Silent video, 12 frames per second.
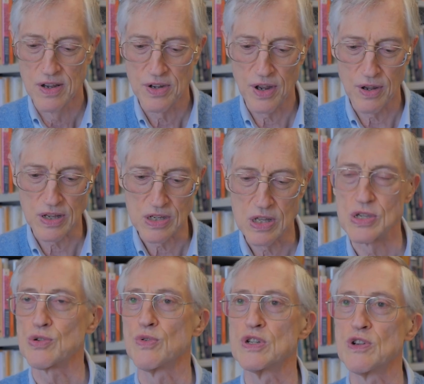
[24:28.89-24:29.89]
telling the
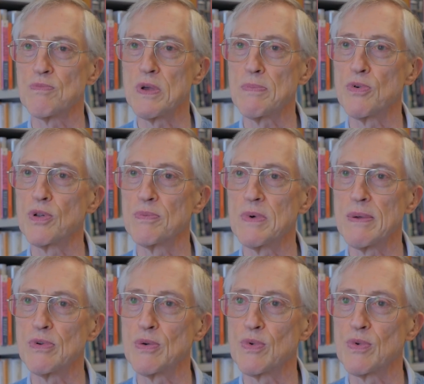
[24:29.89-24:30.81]
stories of people maybe